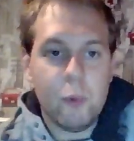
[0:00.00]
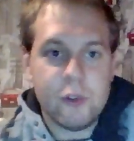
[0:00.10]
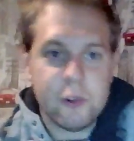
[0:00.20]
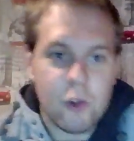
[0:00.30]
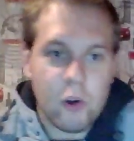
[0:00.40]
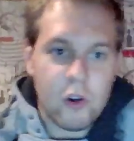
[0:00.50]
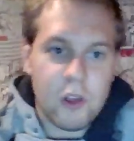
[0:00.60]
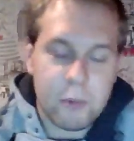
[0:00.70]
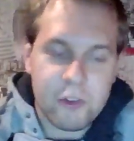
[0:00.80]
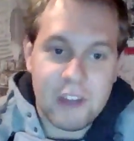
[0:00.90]
It
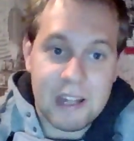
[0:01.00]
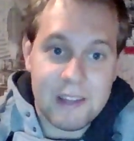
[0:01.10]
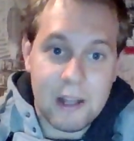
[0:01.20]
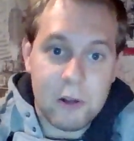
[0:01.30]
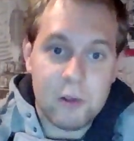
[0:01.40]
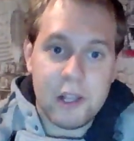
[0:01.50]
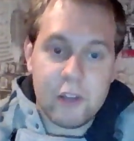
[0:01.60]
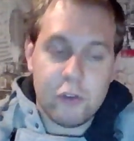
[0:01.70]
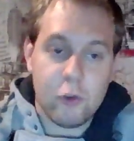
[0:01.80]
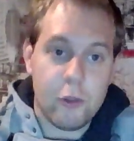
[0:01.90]
would stand out
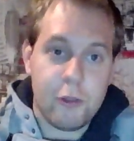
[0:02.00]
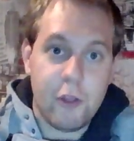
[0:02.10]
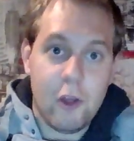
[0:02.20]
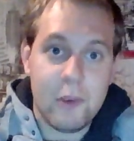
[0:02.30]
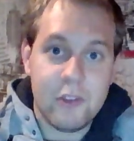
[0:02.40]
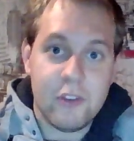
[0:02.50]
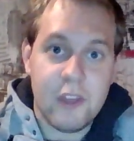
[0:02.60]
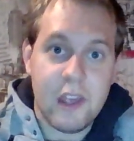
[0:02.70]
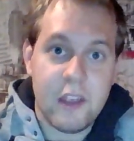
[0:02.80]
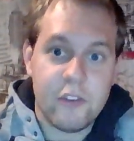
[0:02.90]
like a sore thumb in
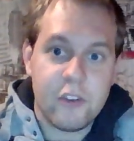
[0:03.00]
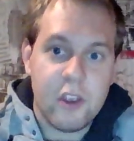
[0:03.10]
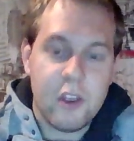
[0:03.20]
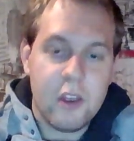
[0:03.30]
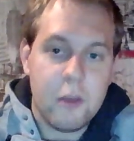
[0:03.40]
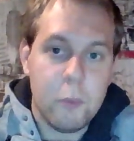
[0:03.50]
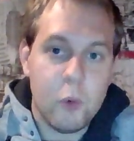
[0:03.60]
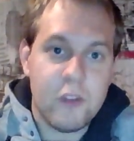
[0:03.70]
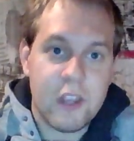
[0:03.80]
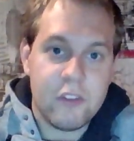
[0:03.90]
today's
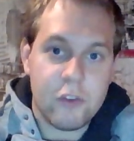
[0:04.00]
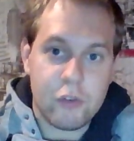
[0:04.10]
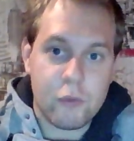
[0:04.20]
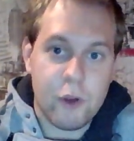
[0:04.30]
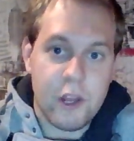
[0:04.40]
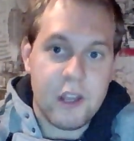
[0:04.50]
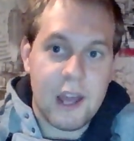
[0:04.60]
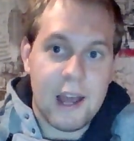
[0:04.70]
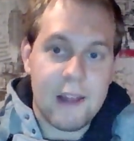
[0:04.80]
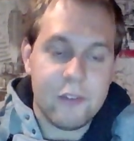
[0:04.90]
movie
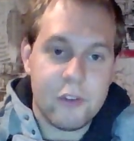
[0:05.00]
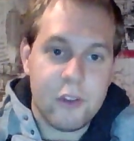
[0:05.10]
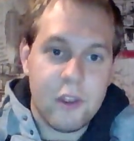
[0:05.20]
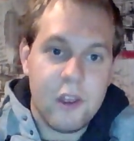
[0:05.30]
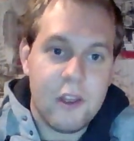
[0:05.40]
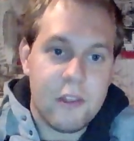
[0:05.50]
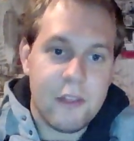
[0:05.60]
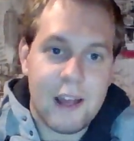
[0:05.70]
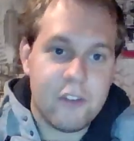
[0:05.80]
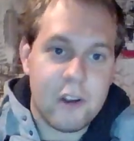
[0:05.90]
industry and
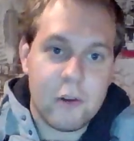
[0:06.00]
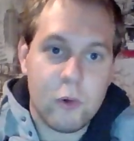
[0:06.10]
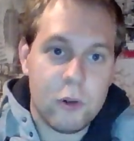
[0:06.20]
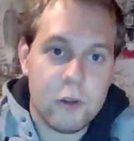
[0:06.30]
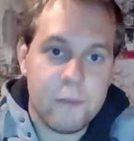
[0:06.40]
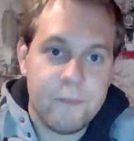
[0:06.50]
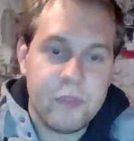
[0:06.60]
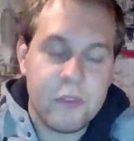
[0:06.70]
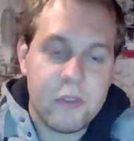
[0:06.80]
that general